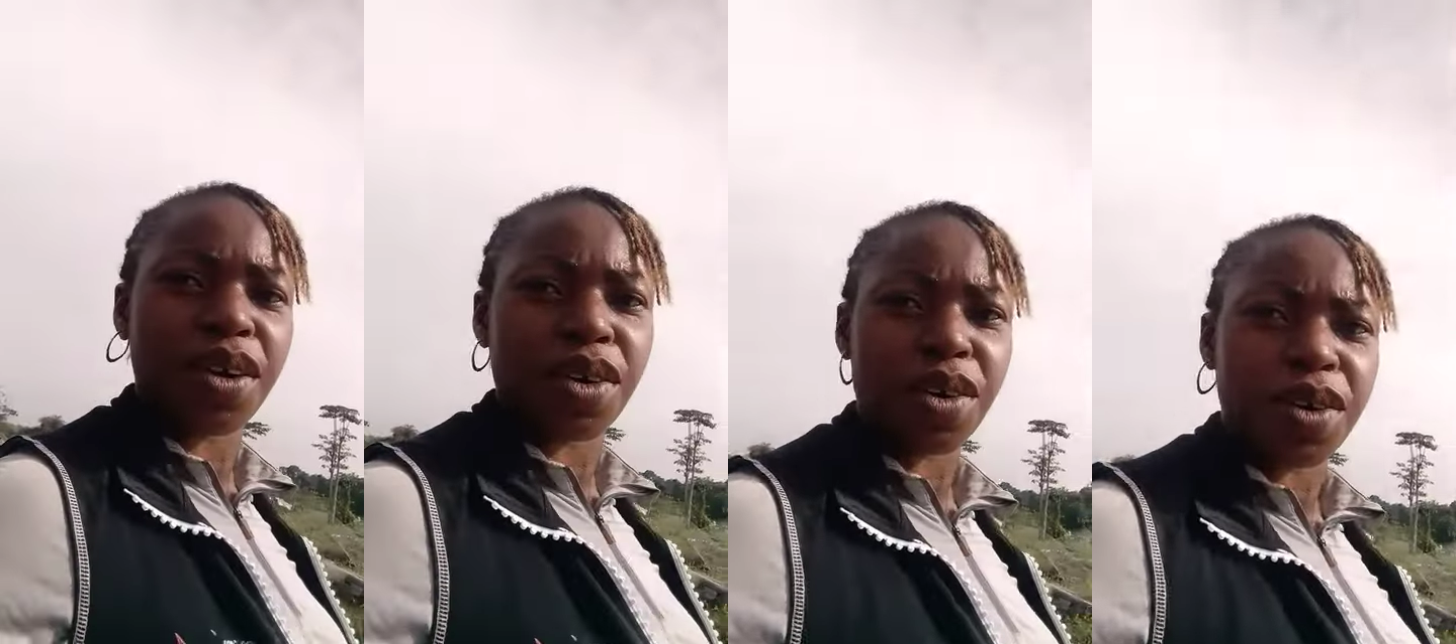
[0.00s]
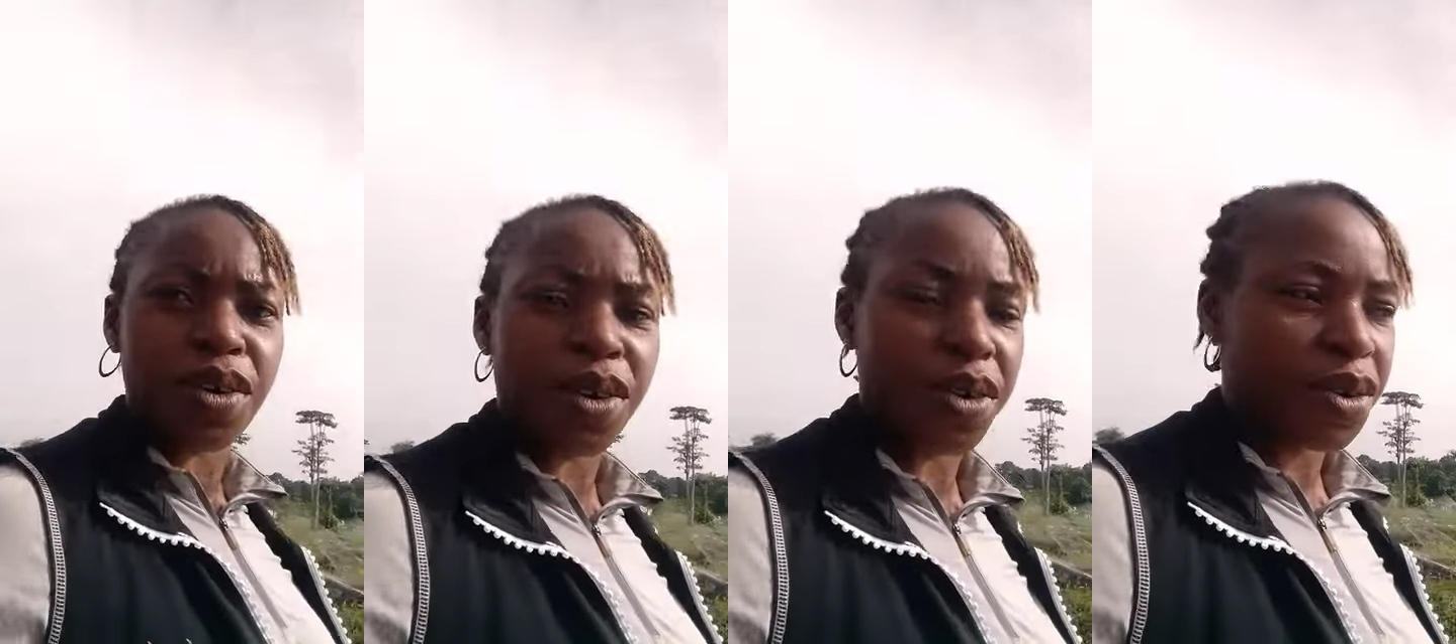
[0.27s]

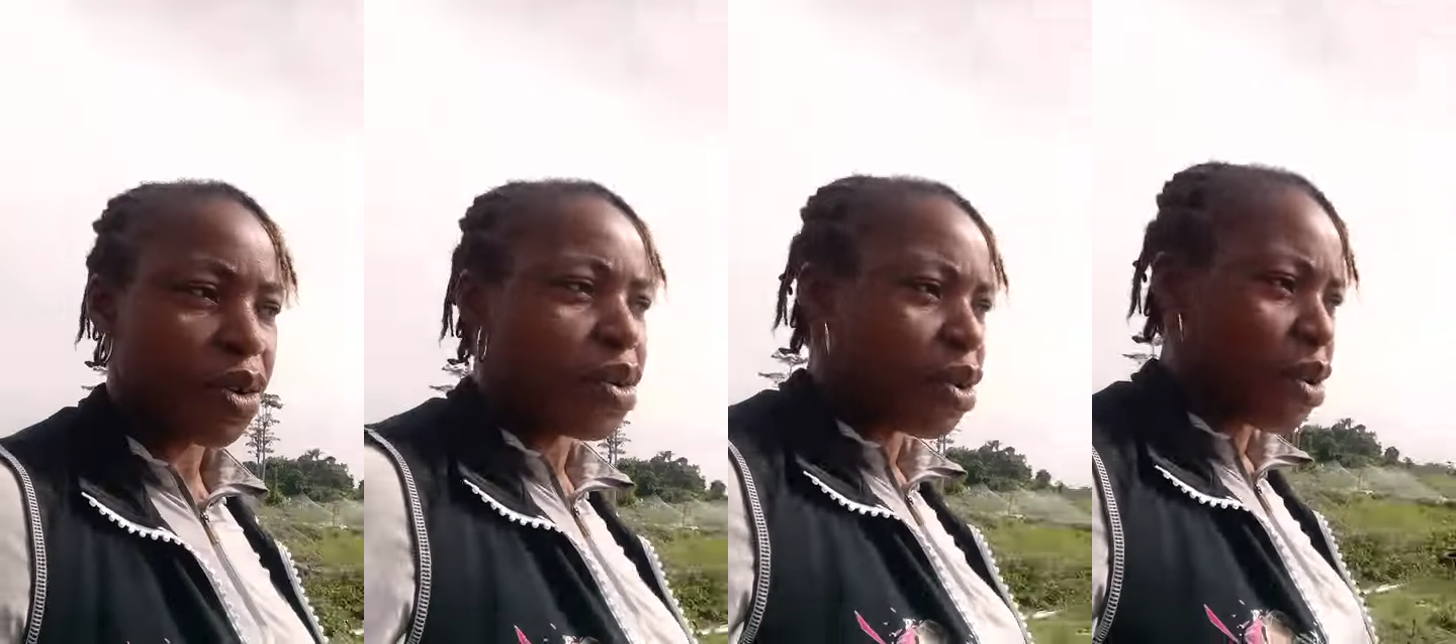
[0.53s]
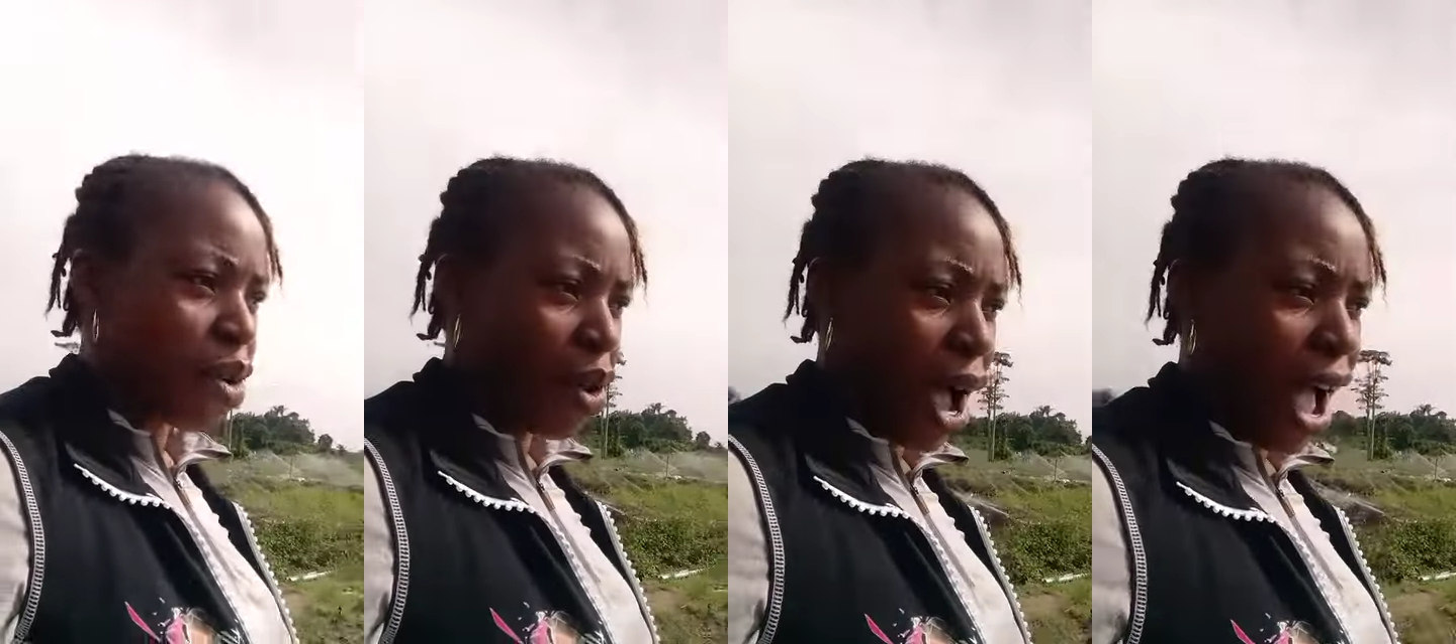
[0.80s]

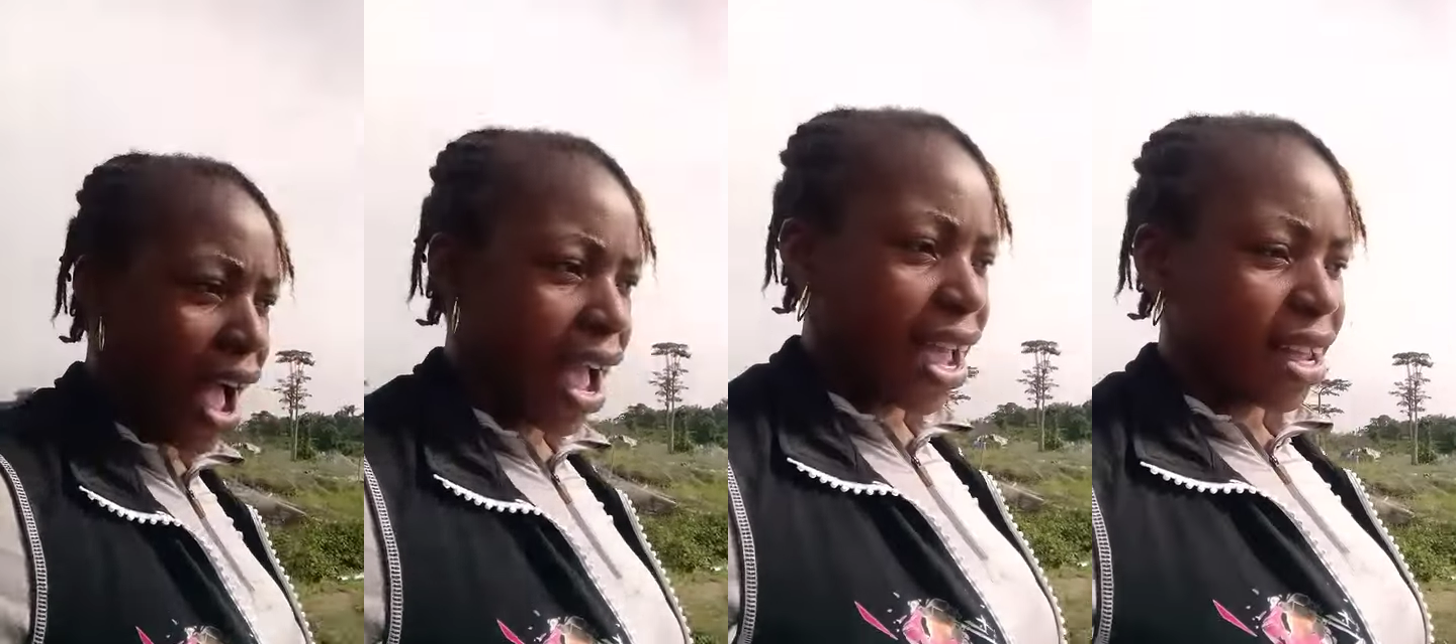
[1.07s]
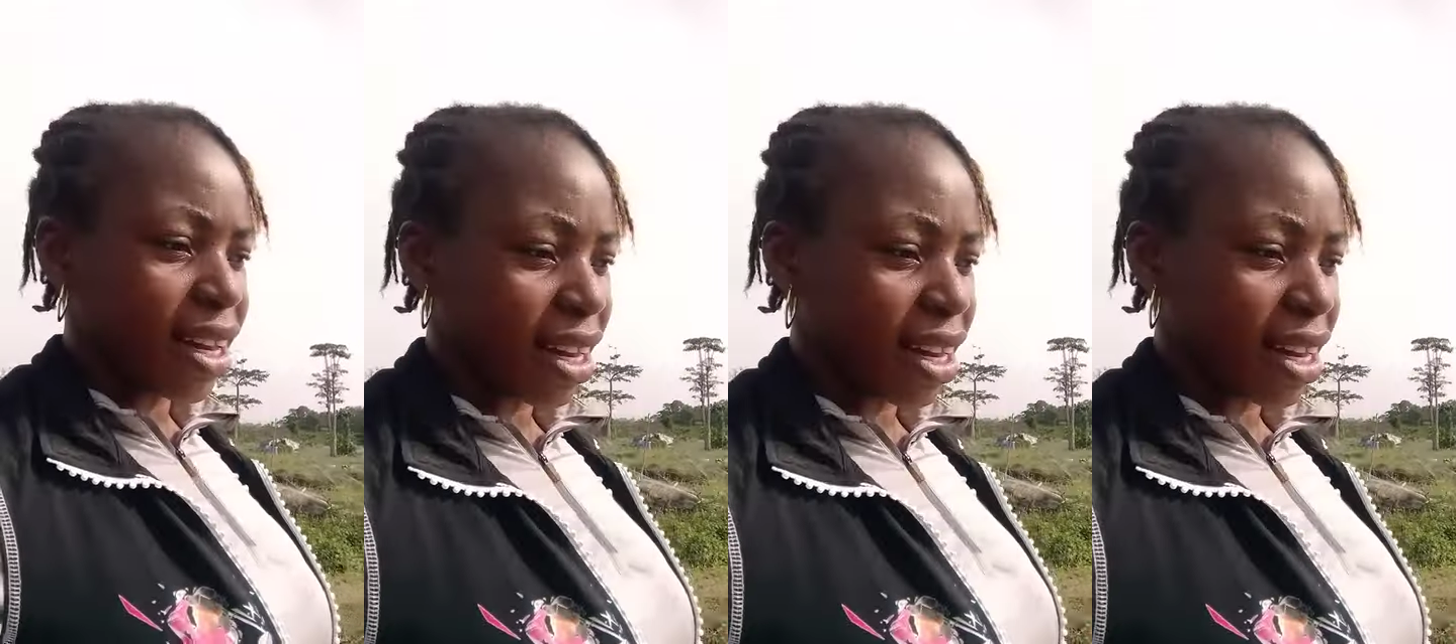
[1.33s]
I